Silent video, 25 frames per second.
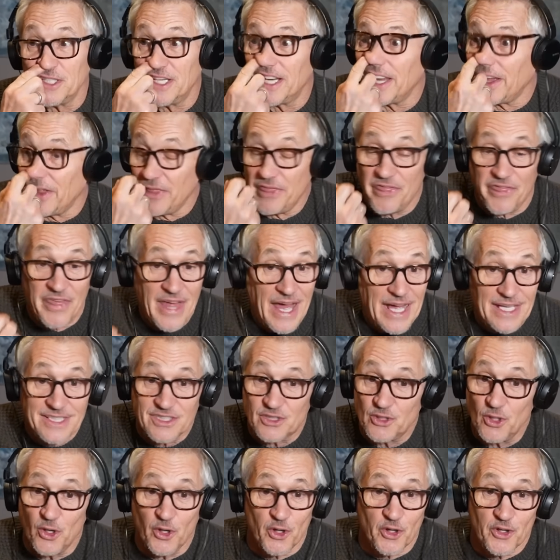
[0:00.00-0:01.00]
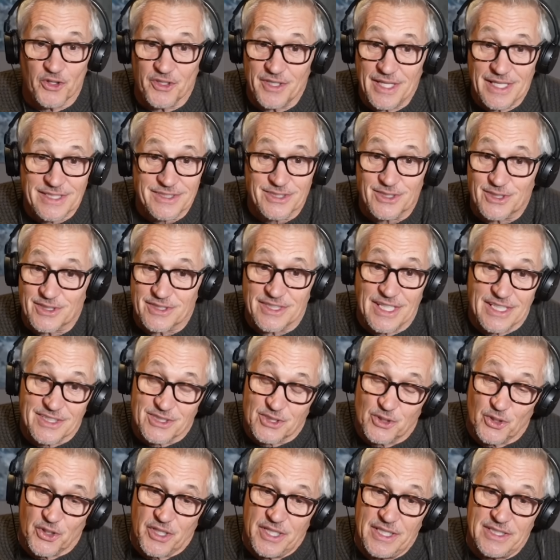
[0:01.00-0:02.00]
and that's not
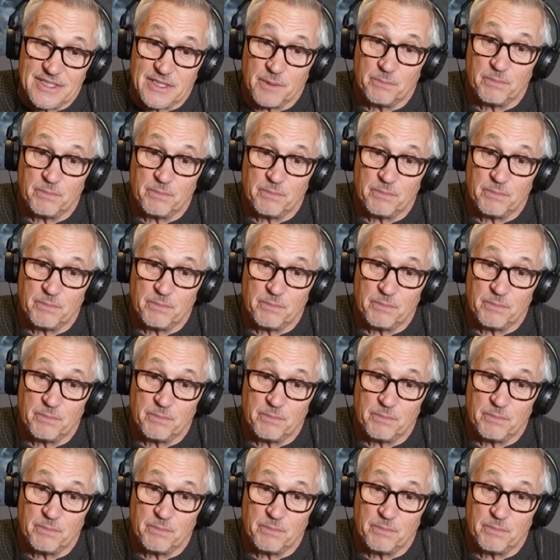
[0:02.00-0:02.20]
easy.